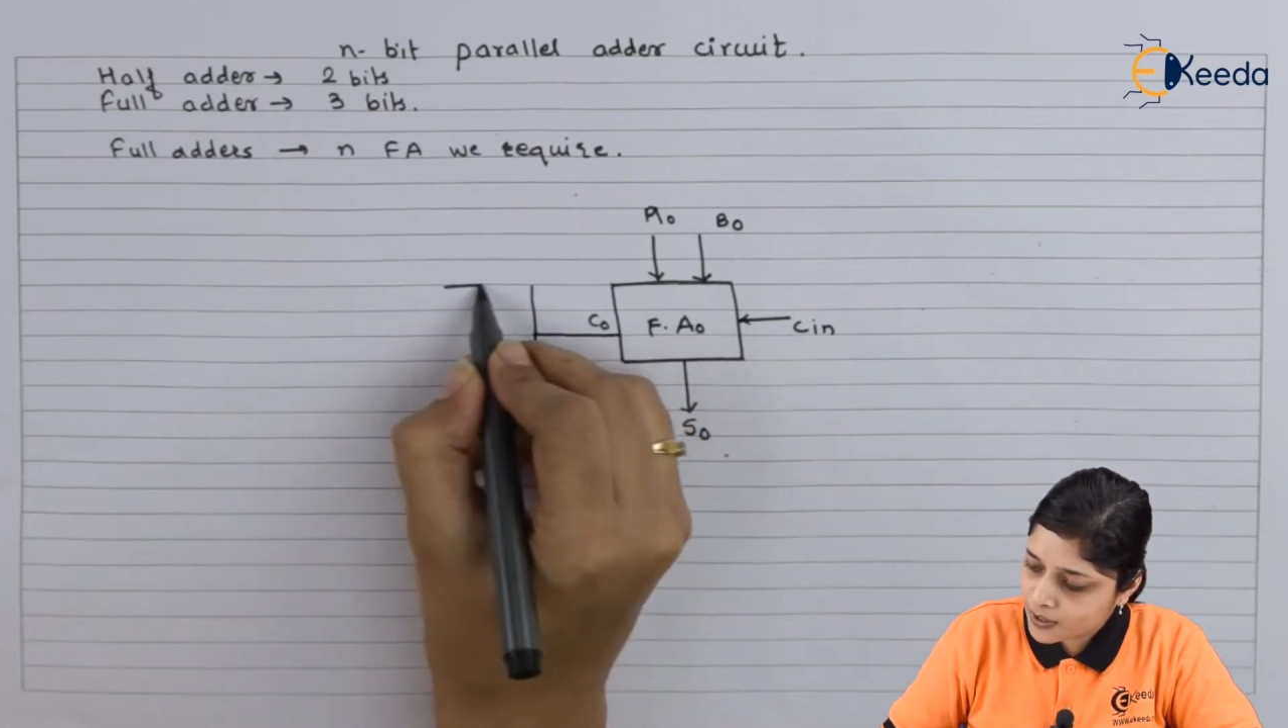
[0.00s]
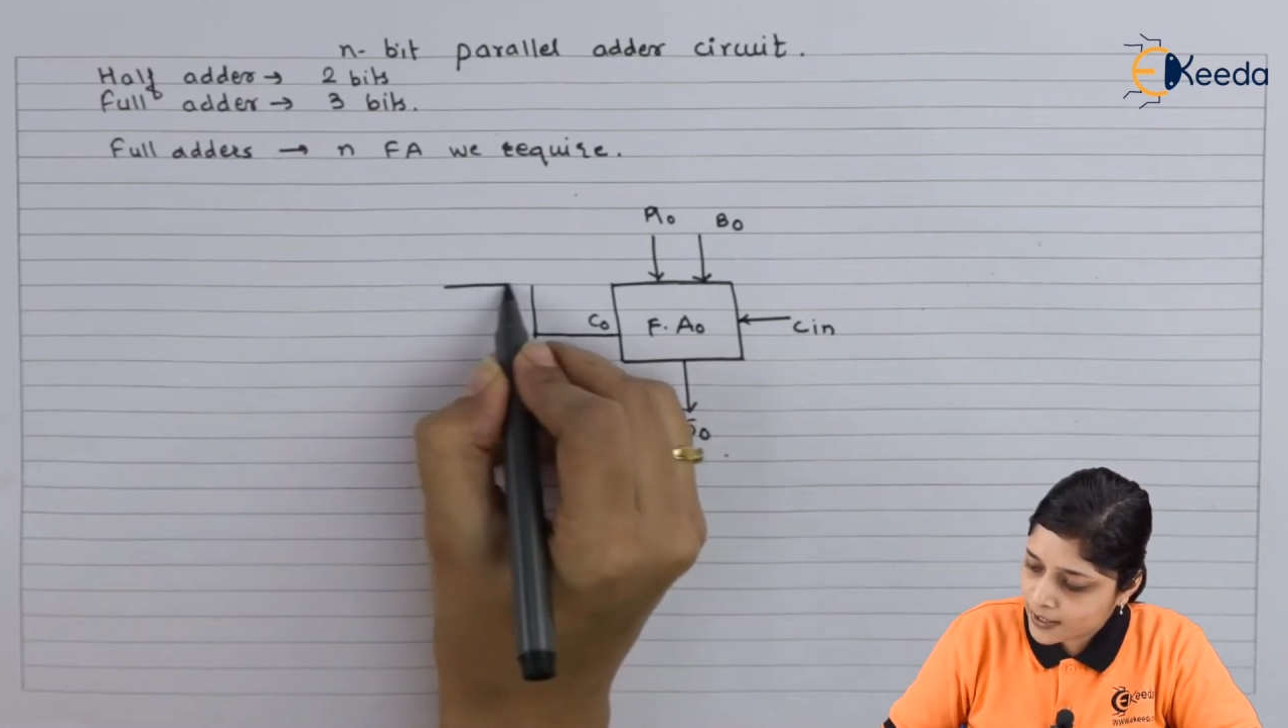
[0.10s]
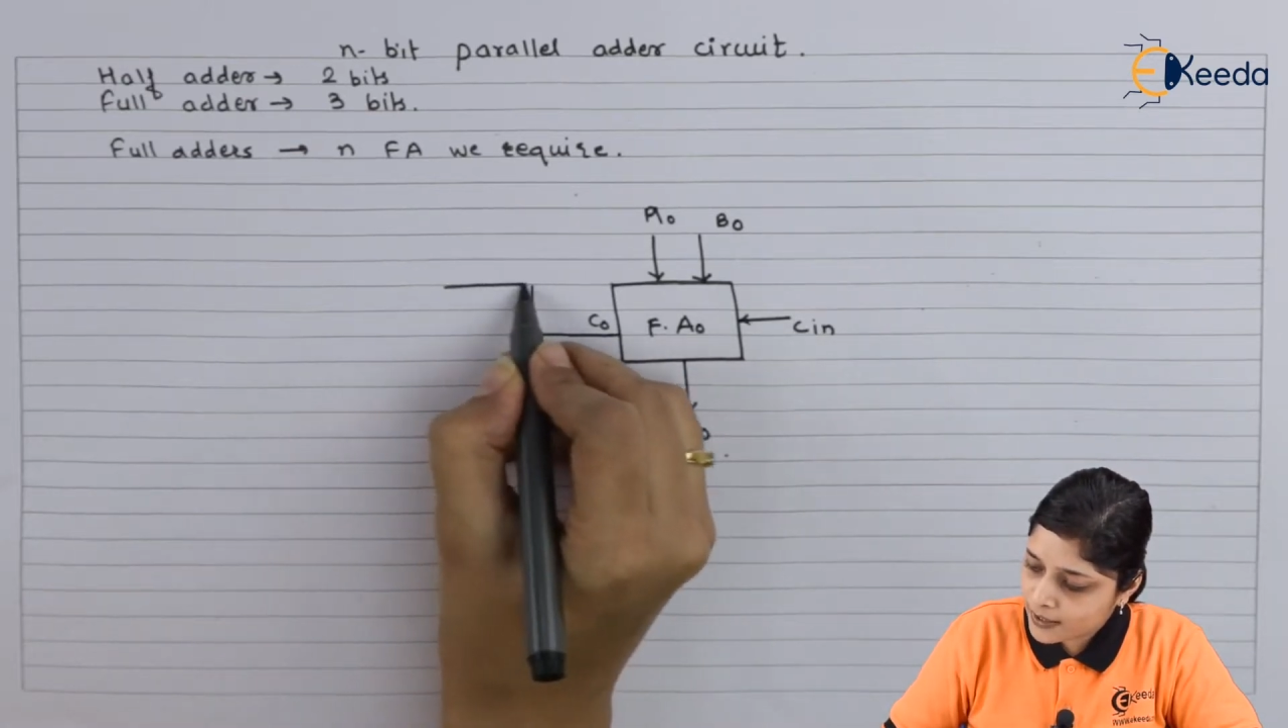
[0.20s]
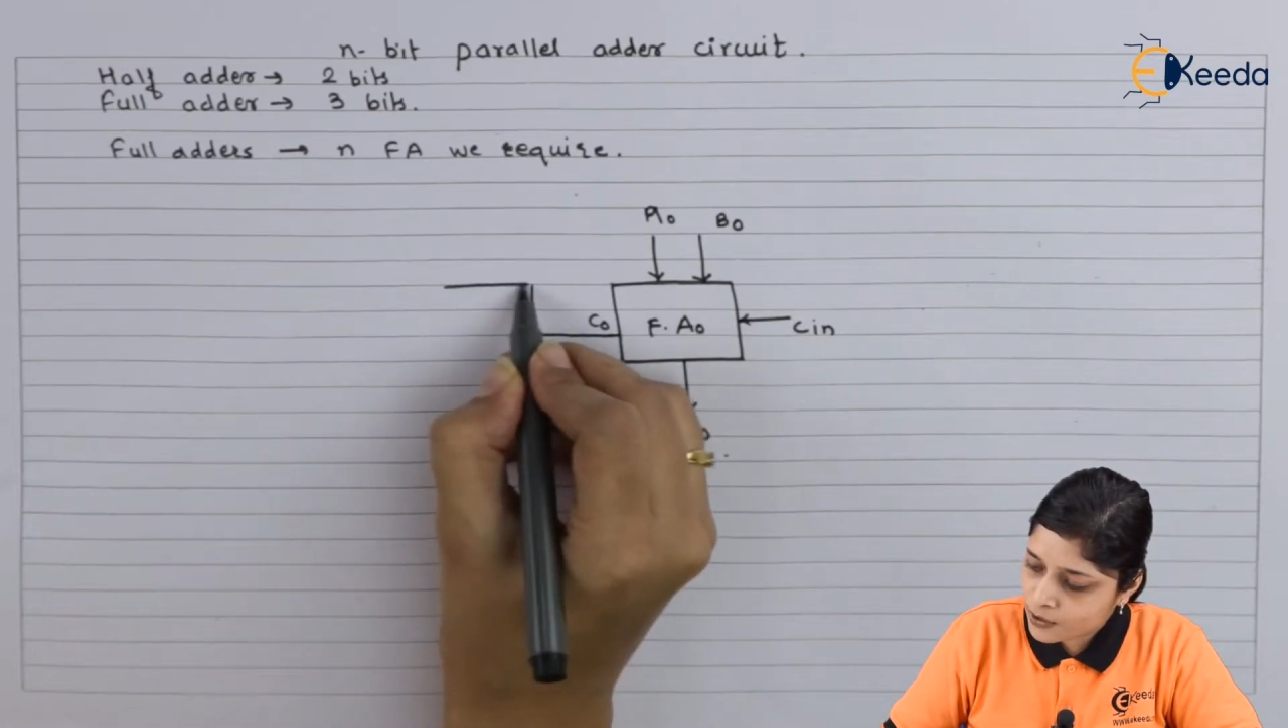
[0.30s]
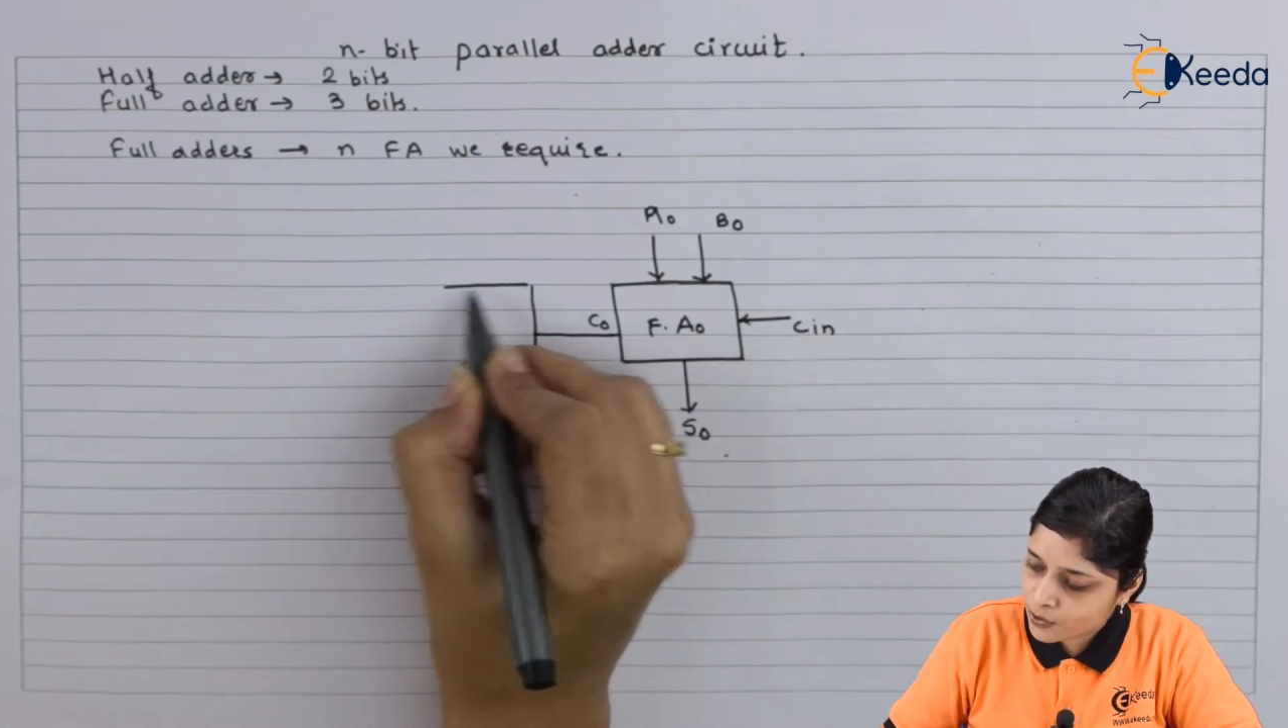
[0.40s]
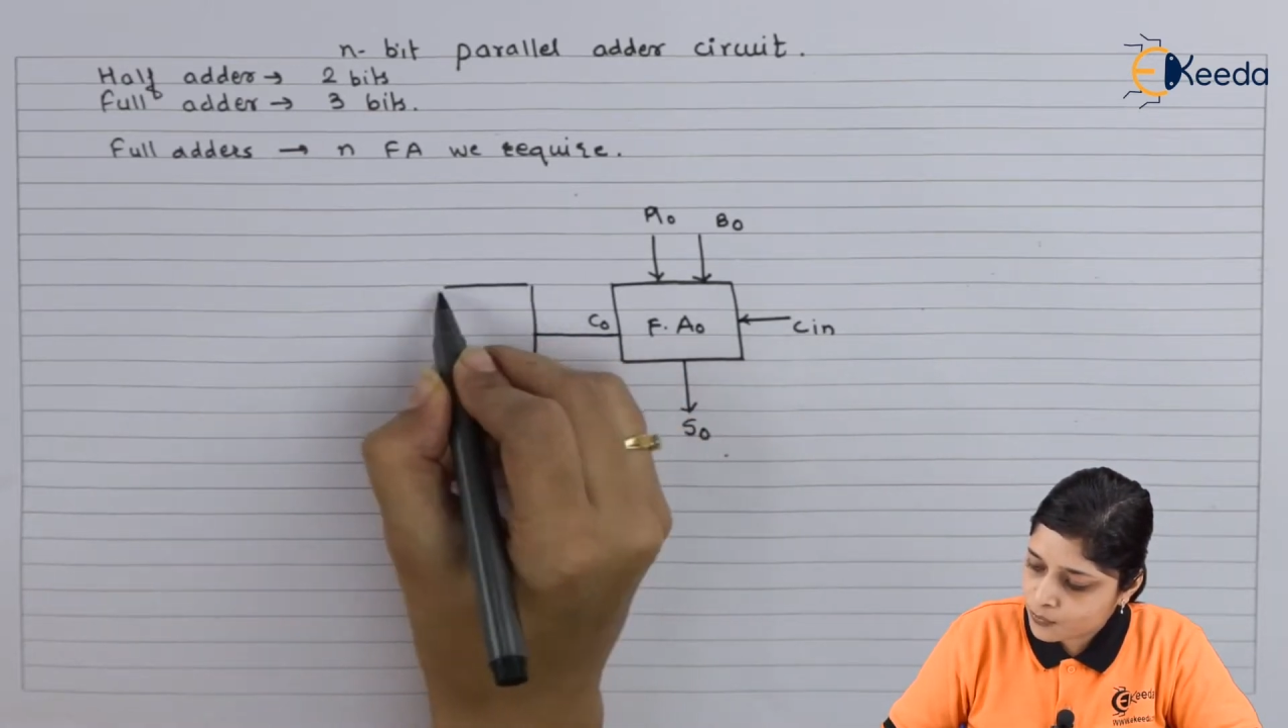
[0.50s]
next